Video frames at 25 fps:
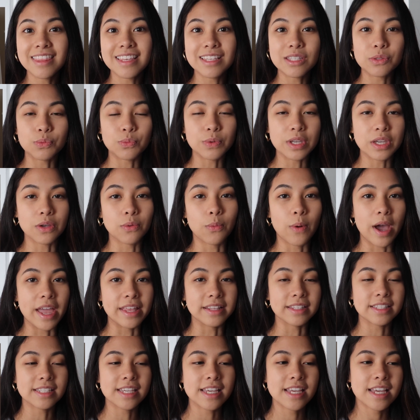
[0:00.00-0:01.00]
this week
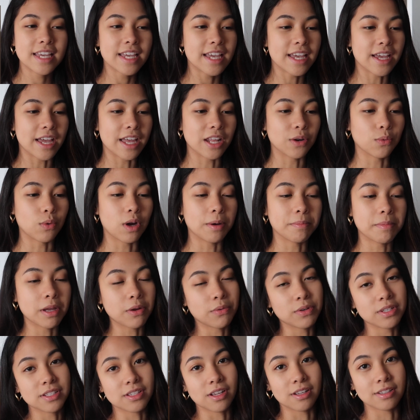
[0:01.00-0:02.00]
went and what my
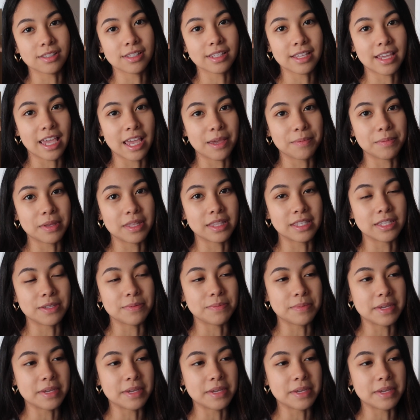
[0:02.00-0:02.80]
results came in to